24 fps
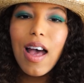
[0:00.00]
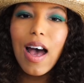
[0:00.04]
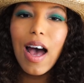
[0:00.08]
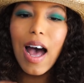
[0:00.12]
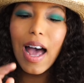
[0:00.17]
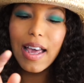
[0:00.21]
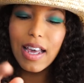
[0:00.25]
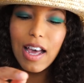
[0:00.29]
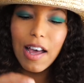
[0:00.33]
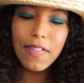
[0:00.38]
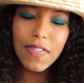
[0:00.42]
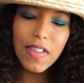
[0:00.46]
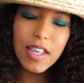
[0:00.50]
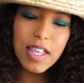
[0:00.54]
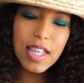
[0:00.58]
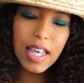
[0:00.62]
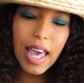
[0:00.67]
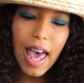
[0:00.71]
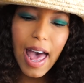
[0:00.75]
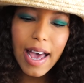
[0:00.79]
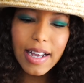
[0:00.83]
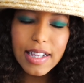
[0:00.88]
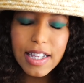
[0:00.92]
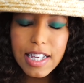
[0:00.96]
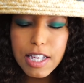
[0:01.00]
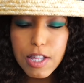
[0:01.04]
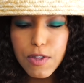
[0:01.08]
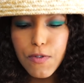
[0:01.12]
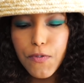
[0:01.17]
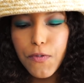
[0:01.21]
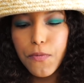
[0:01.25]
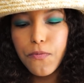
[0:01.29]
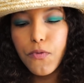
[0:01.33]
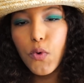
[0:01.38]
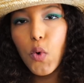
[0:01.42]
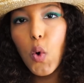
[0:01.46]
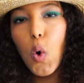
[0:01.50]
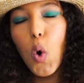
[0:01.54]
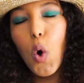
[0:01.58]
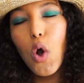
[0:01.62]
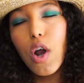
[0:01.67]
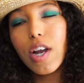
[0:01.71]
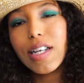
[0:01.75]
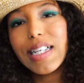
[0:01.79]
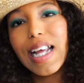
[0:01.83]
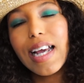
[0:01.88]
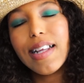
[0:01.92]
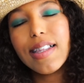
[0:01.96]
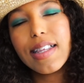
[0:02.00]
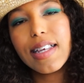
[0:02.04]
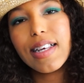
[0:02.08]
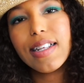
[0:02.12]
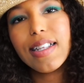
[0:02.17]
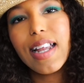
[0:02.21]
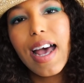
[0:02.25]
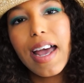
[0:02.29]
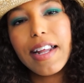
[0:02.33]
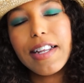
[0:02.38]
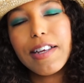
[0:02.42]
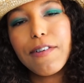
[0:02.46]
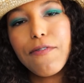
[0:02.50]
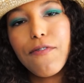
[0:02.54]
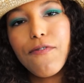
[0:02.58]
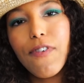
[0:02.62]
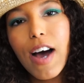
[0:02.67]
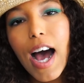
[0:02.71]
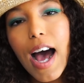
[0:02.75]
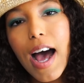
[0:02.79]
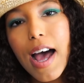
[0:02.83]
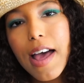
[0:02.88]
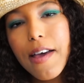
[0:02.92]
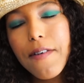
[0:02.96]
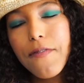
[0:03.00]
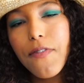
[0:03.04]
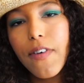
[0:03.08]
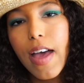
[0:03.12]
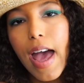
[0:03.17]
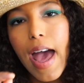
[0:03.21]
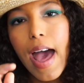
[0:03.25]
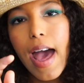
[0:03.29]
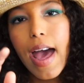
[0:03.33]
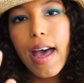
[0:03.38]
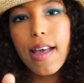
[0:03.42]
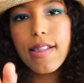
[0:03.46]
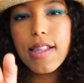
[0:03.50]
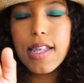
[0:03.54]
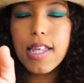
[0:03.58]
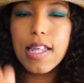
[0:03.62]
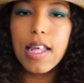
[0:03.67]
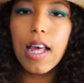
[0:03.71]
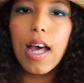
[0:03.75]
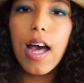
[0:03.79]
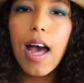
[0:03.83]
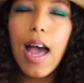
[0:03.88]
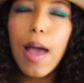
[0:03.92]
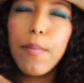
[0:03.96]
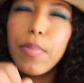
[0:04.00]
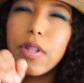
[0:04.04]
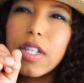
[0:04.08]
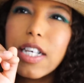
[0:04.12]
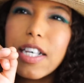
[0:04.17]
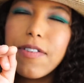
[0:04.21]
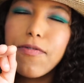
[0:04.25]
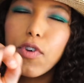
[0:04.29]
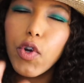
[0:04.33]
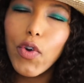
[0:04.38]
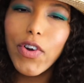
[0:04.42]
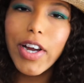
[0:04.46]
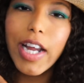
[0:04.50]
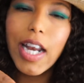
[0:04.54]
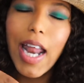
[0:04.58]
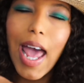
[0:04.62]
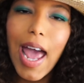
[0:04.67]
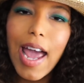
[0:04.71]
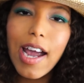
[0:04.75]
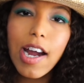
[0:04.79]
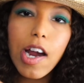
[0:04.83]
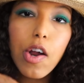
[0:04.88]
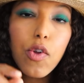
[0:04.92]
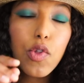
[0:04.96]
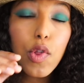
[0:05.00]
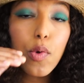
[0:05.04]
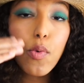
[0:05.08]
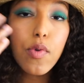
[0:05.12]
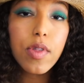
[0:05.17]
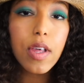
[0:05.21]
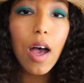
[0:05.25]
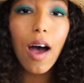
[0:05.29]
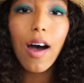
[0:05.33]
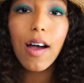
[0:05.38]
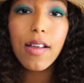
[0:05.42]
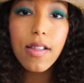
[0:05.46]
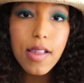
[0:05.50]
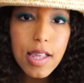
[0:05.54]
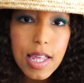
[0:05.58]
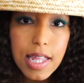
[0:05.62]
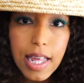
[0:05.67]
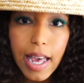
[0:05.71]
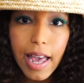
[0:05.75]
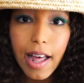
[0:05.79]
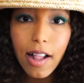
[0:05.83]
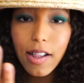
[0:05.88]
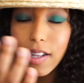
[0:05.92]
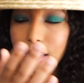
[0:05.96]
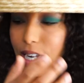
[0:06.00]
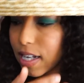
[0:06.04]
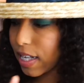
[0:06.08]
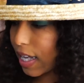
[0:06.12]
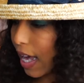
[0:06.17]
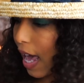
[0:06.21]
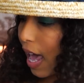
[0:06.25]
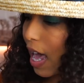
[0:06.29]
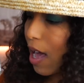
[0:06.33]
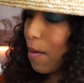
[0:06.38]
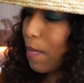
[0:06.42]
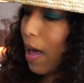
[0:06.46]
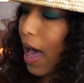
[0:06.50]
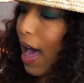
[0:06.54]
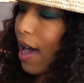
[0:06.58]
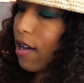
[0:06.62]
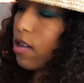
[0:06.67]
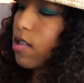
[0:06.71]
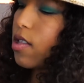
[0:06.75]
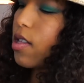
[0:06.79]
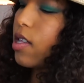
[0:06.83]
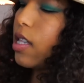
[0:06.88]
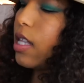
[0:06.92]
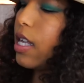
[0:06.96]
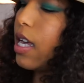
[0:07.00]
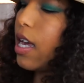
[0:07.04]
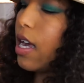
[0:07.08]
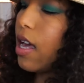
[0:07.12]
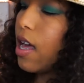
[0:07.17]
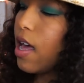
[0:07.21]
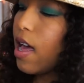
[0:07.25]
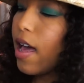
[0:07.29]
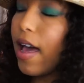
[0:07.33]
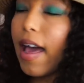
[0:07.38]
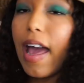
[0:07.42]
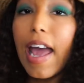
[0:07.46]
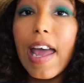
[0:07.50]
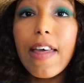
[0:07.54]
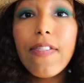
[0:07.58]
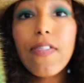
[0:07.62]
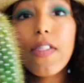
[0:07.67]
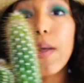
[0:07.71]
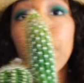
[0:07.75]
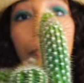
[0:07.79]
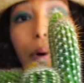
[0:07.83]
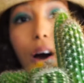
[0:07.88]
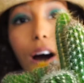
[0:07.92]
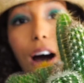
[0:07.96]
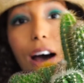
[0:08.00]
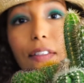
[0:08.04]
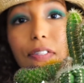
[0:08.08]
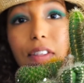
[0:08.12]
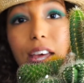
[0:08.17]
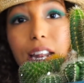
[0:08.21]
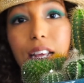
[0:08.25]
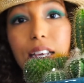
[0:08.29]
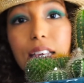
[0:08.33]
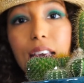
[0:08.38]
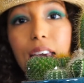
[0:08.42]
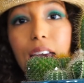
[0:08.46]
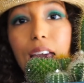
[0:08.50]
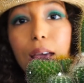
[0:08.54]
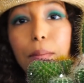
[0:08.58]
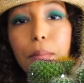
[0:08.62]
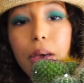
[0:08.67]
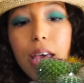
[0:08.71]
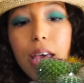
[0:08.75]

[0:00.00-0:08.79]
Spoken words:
I got this cactus for $19.95 at, I believe, Green Acres. It was on sale, and it came actually in the pot that it came